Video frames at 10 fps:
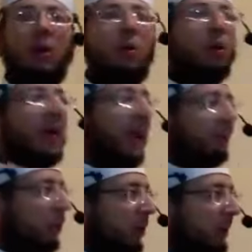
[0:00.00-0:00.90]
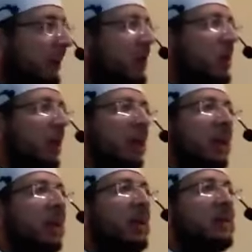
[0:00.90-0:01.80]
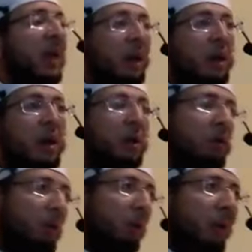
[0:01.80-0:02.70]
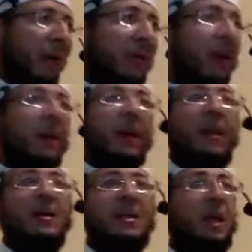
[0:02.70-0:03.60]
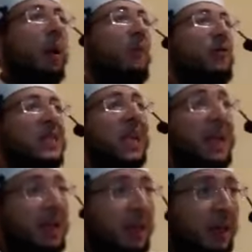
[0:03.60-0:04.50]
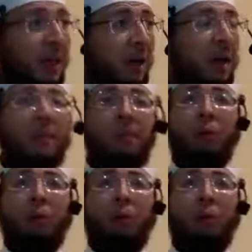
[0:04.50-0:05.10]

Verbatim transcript: who came to the masjid and he said, you know what, instead of sitting here,